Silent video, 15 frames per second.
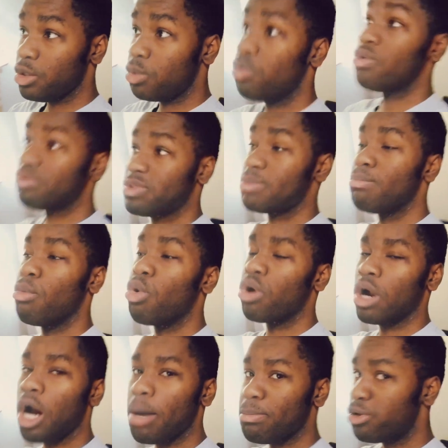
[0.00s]
equals
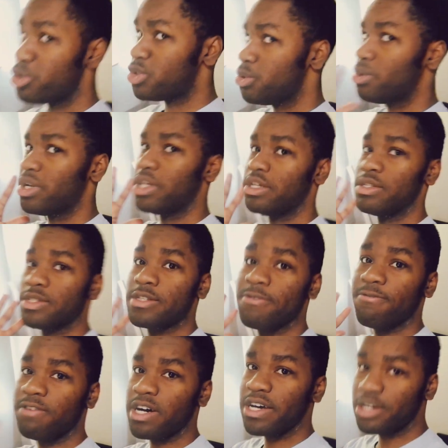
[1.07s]
more opportunities to
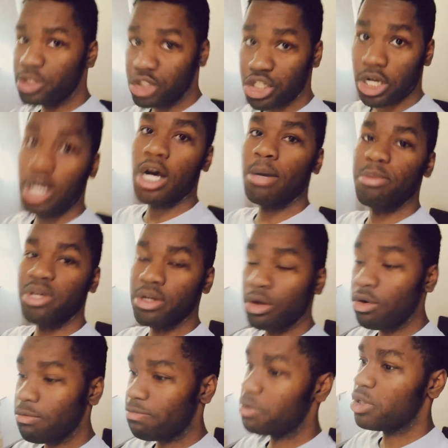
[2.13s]
find a job. And
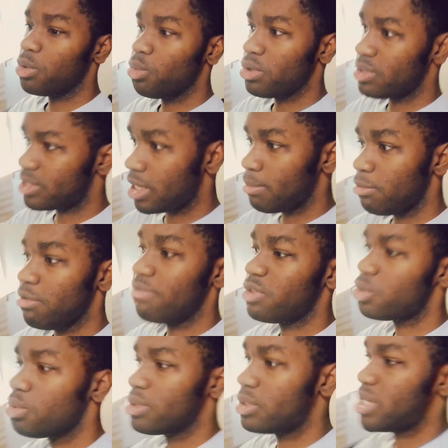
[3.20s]
hopefully, once I move
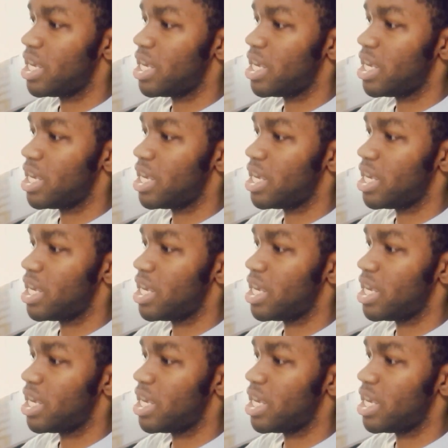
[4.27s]
to a